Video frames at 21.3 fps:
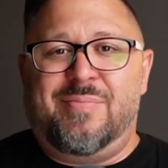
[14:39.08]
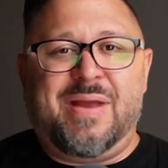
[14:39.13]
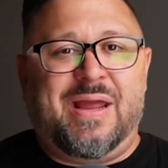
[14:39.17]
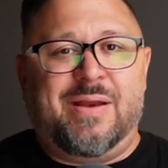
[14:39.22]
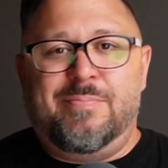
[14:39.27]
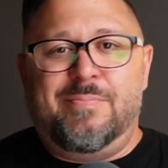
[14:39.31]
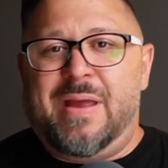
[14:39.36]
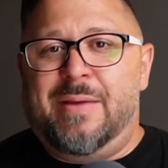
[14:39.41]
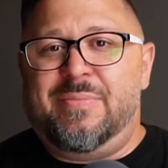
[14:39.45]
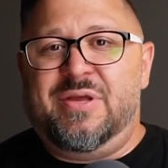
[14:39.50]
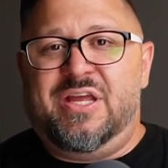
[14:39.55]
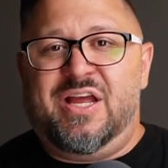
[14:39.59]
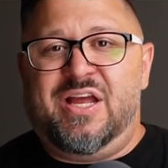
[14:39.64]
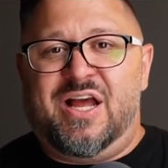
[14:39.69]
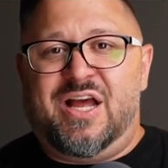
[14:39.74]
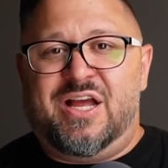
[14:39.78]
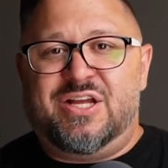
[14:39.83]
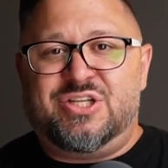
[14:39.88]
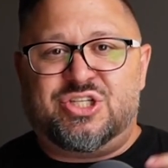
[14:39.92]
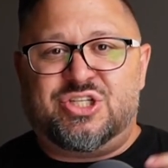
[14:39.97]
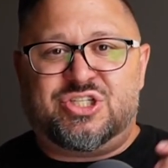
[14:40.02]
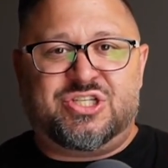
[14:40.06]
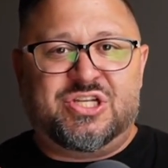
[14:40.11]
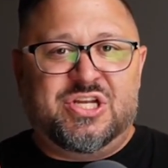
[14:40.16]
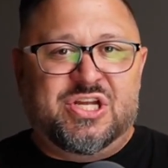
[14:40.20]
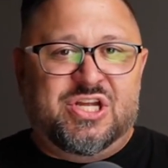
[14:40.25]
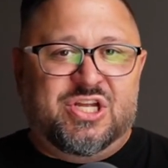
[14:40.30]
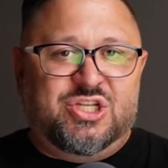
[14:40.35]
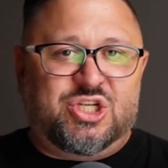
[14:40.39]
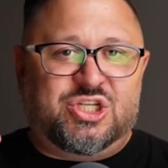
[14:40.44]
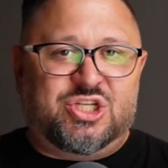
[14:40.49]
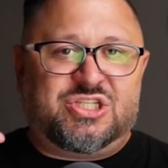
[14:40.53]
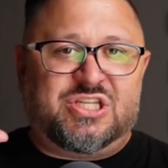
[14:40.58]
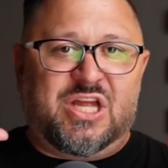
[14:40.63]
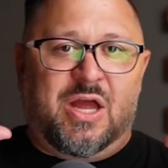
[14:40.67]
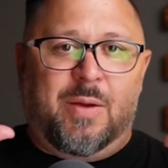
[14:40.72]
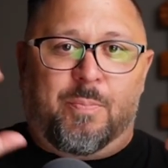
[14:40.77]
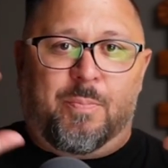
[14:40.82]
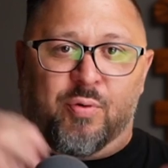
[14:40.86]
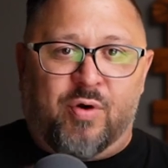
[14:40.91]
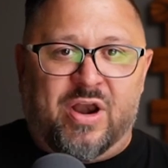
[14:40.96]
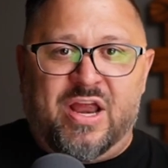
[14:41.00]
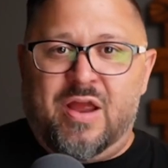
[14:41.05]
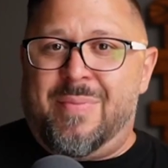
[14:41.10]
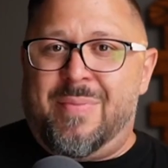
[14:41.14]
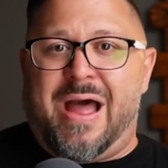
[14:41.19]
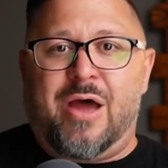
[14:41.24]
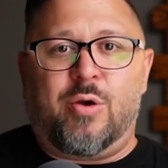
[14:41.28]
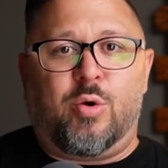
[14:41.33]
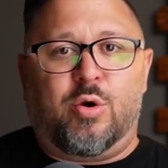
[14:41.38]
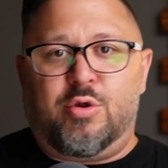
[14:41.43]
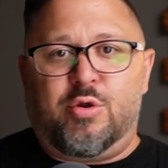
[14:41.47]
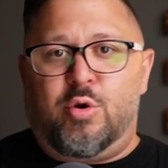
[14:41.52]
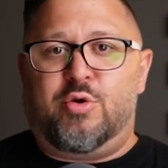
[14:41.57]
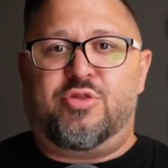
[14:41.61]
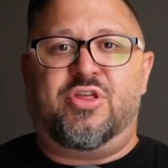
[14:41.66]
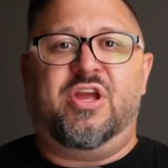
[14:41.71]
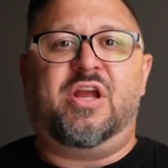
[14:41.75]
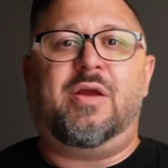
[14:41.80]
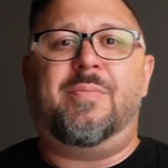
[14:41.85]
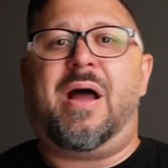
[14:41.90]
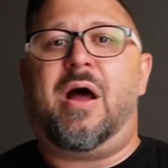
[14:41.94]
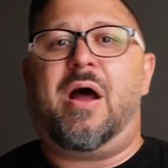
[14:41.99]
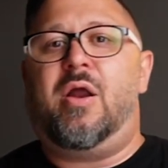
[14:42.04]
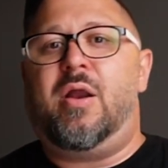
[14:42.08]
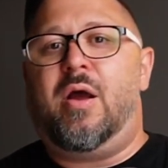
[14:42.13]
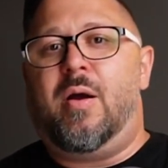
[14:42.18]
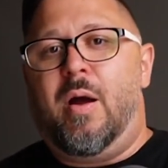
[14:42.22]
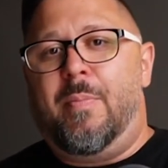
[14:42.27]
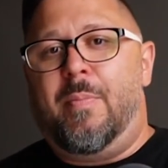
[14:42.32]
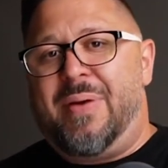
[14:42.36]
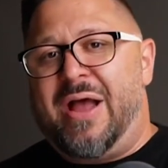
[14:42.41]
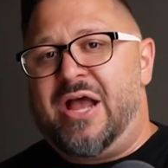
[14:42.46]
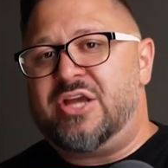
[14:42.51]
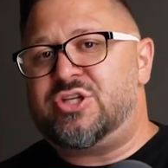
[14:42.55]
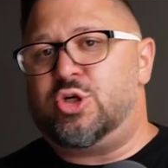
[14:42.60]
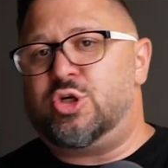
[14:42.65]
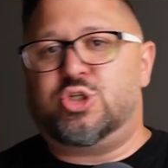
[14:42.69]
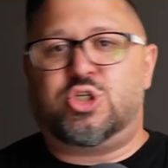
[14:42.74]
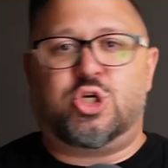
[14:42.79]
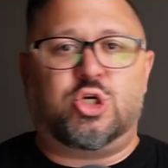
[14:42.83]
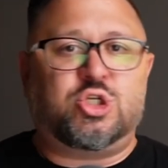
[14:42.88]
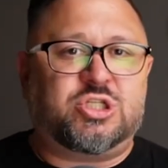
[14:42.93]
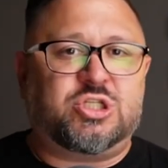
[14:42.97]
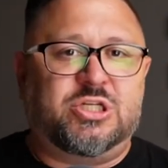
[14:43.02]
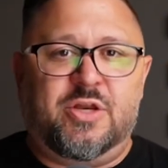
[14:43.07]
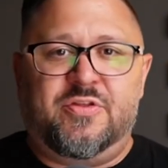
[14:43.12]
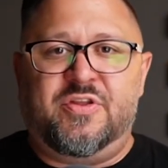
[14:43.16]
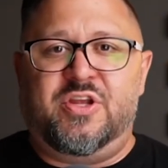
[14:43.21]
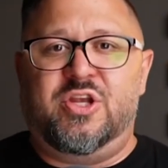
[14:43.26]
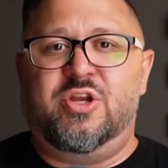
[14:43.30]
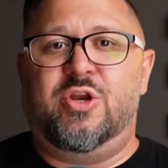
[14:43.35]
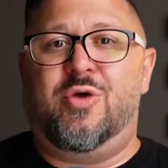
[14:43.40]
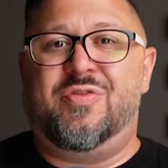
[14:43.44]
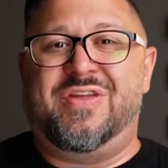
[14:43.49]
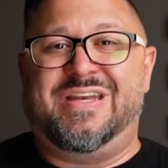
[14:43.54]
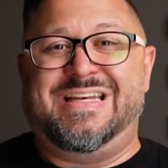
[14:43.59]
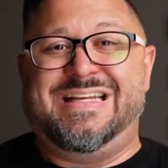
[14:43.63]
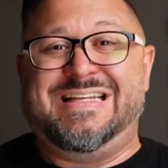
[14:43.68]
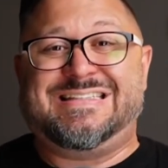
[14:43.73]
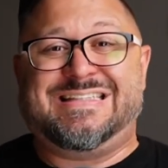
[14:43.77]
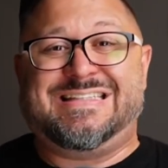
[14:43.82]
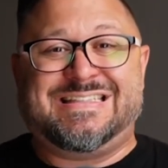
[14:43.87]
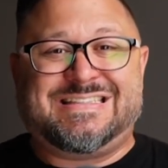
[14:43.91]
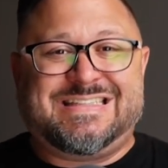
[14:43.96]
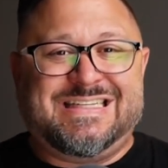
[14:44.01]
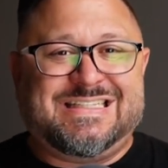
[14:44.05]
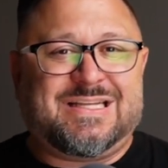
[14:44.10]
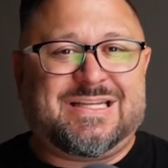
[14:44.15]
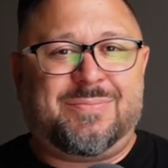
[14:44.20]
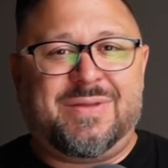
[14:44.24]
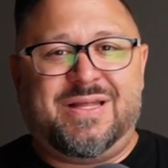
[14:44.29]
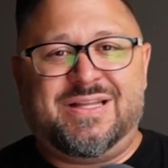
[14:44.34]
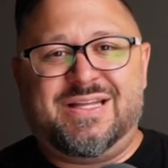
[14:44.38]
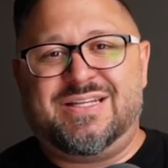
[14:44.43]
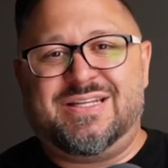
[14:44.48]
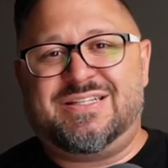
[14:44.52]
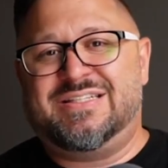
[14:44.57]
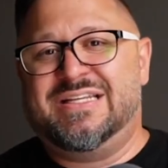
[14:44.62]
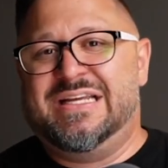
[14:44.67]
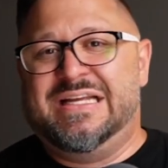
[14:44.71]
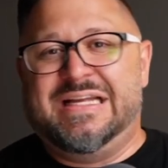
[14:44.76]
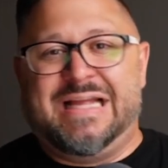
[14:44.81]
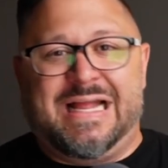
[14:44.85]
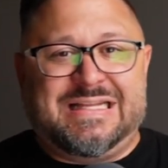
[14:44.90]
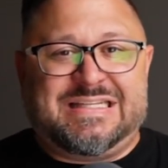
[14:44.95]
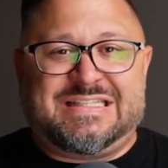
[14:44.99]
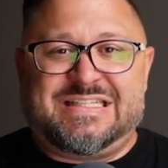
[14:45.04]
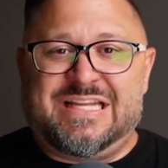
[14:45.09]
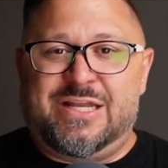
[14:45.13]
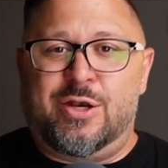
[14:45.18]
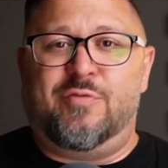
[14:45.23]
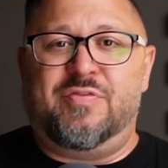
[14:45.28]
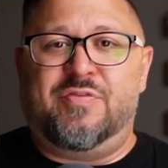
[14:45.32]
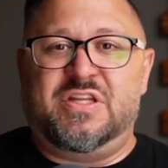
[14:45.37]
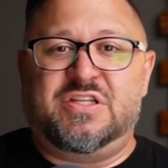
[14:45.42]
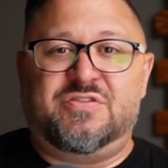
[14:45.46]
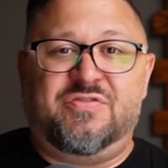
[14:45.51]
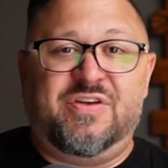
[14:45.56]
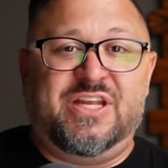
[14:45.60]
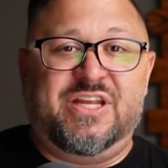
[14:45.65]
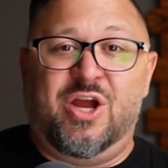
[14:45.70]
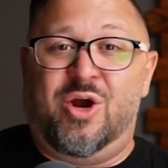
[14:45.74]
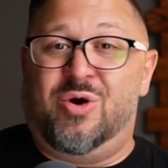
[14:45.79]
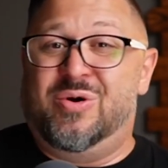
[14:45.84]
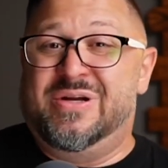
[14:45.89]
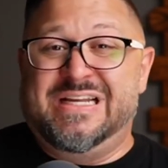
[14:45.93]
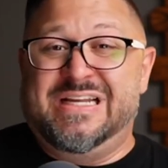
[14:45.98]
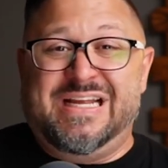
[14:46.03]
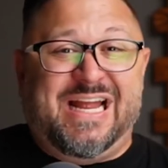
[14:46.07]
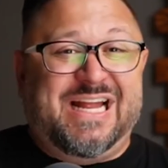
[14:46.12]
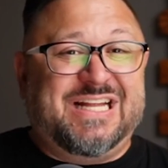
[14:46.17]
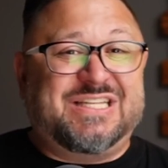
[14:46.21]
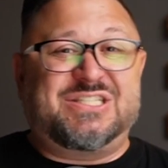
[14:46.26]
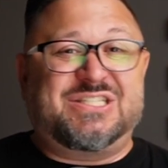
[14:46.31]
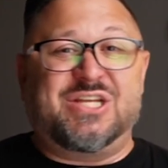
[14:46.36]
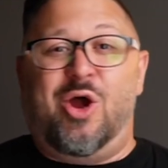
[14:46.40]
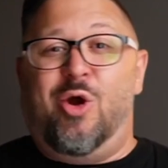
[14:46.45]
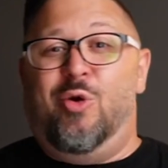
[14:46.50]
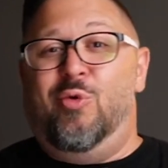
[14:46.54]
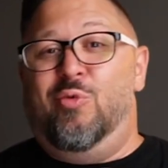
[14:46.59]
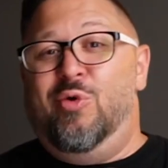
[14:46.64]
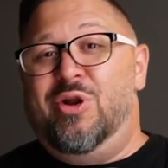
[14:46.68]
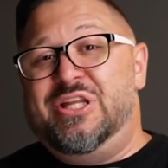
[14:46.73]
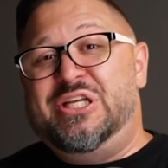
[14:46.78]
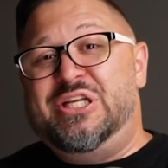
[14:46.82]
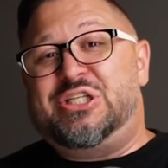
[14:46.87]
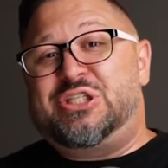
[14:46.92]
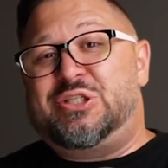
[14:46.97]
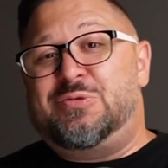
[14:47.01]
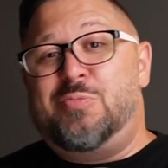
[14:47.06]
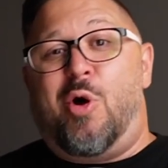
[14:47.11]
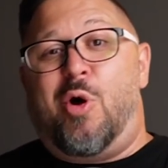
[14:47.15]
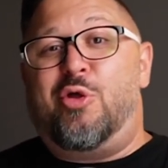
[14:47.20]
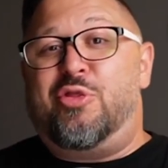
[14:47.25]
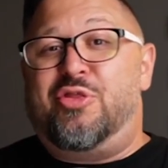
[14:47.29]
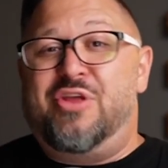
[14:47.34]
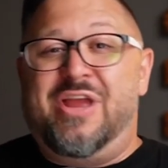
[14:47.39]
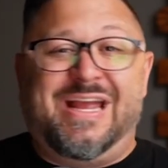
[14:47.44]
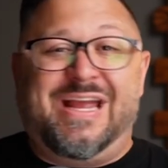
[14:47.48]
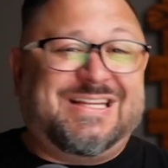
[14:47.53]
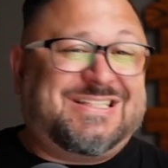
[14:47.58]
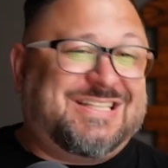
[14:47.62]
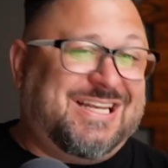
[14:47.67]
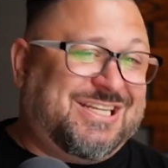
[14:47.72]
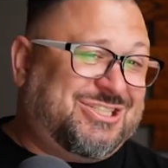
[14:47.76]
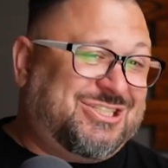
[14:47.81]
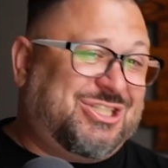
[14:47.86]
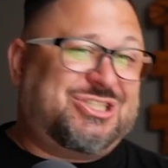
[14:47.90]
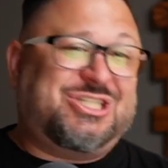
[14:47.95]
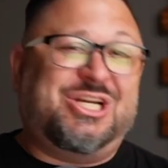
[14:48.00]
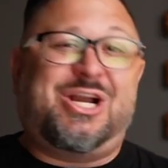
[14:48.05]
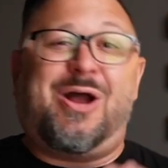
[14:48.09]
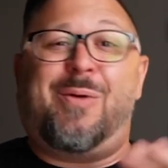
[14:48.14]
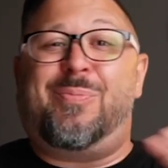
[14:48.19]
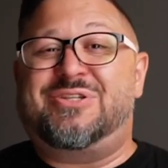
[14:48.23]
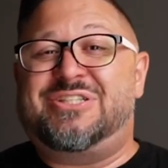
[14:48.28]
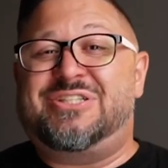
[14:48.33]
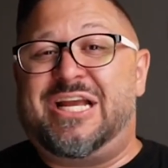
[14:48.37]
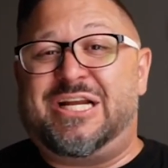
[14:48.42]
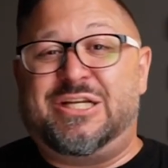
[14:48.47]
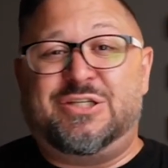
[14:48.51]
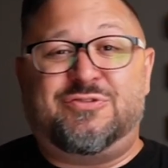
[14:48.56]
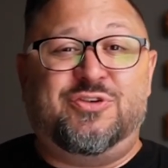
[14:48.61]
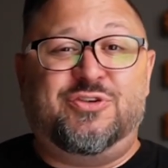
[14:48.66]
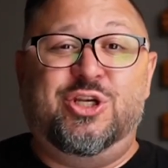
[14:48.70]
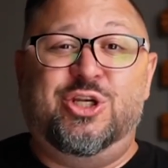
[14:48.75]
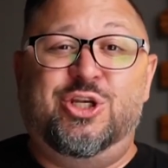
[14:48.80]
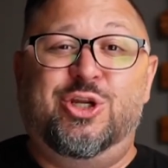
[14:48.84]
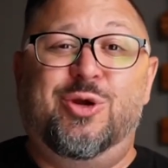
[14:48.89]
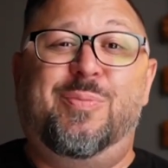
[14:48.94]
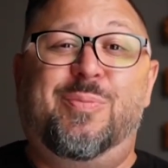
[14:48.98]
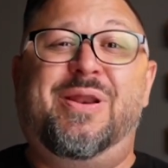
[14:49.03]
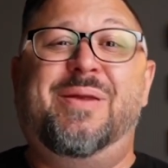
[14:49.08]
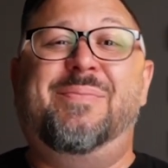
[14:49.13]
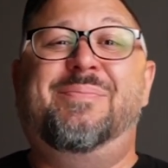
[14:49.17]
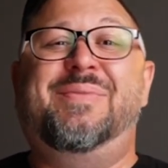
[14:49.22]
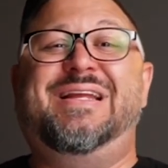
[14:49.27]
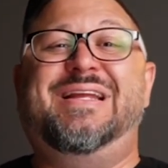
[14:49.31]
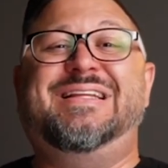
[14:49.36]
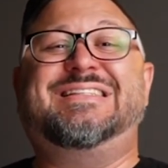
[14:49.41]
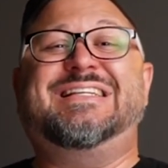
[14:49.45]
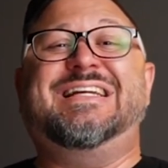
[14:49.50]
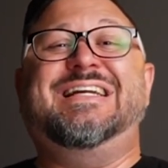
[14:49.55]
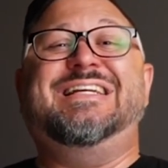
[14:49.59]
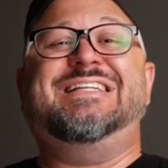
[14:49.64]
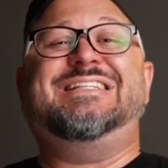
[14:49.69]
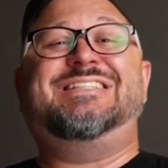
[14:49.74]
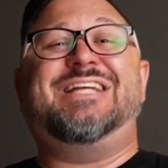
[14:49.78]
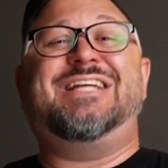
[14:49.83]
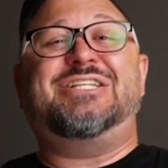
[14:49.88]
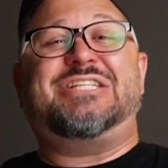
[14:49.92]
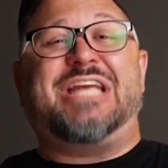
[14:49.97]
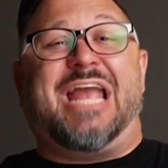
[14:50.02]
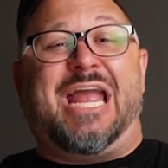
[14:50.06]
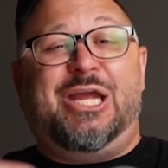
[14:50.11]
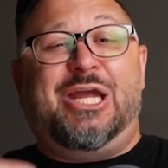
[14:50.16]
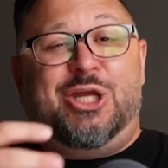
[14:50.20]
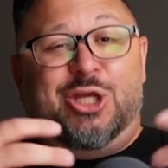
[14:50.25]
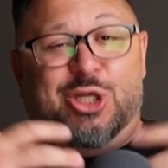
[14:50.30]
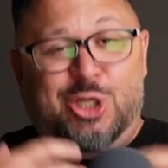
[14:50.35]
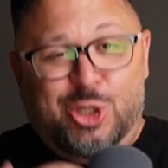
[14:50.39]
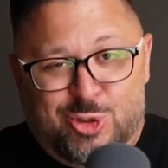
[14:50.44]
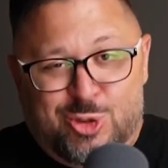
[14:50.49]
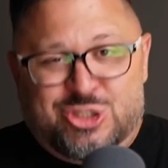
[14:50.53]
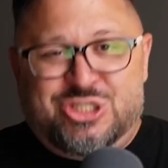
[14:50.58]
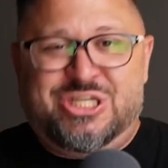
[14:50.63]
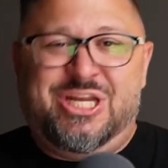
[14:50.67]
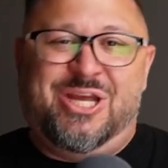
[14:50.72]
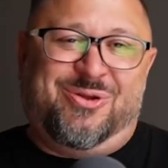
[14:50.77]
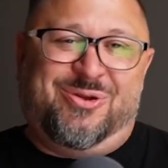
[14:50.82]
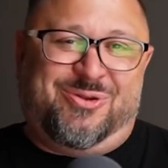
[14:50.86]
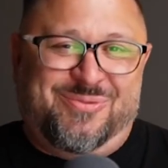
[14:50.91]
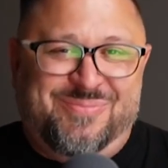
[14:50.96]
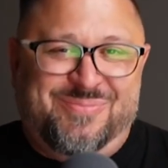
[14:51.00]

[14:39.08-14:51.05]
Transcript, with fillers: man, maybe uh, just just uh, pray about or, or think about a, a pastor or church leader that you know that needs to see something like this and send over this video. It's a really small thing. It takes just a couple seconds for you do, but it means such a huge deal to